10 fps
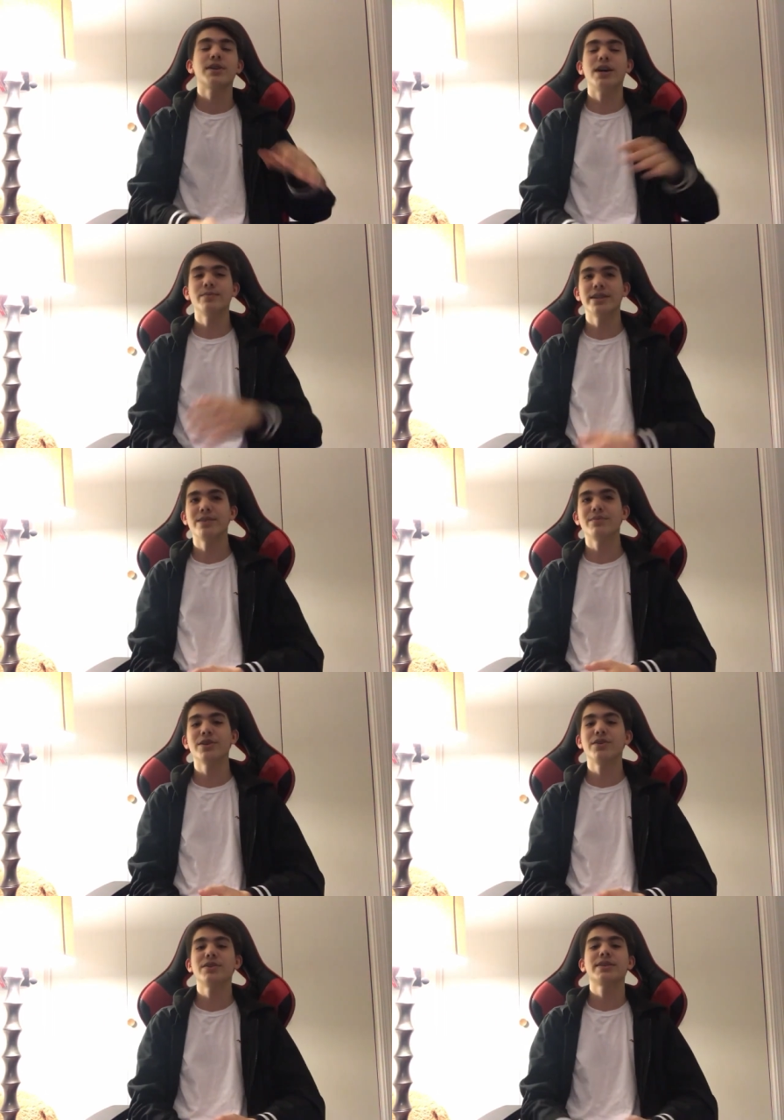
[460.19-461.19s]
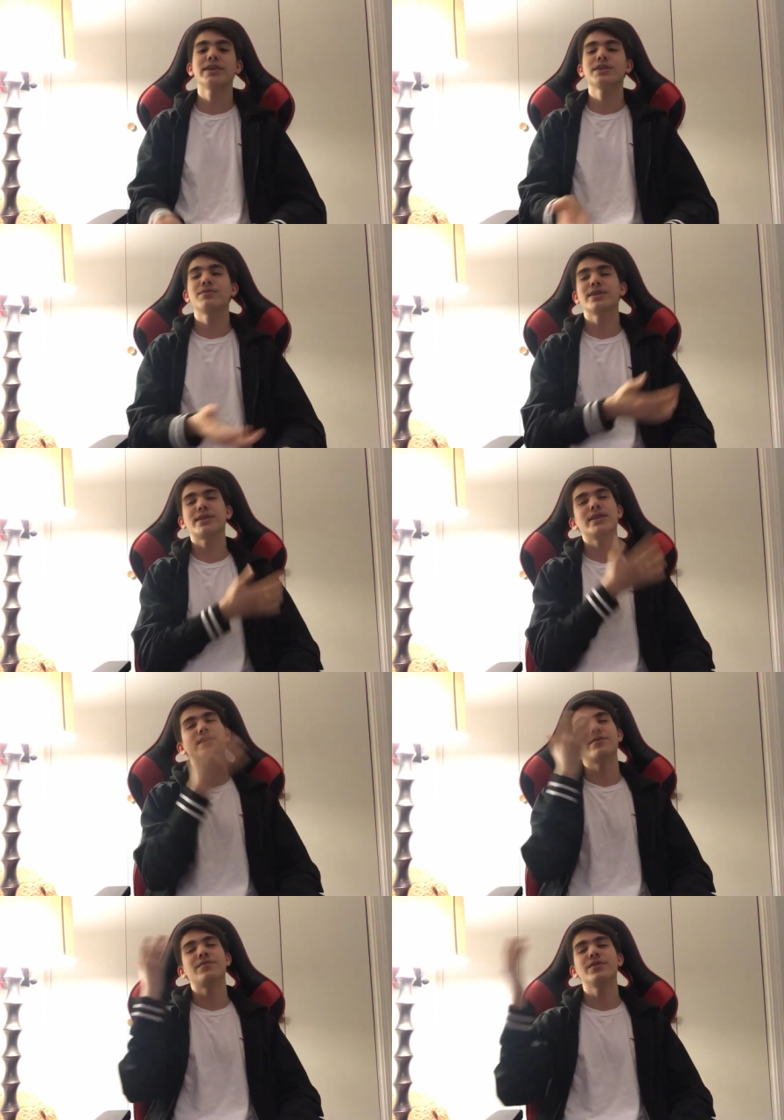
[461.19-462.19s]
Comment down below on things you want to see
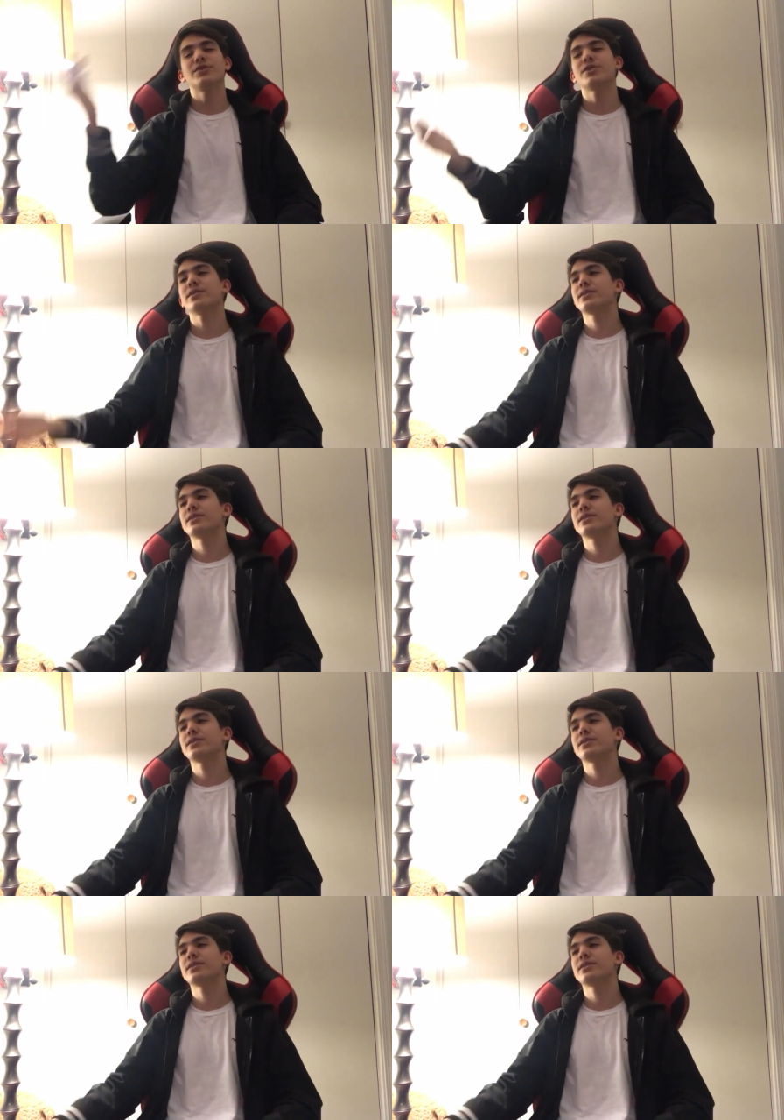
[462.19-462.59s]
in the future.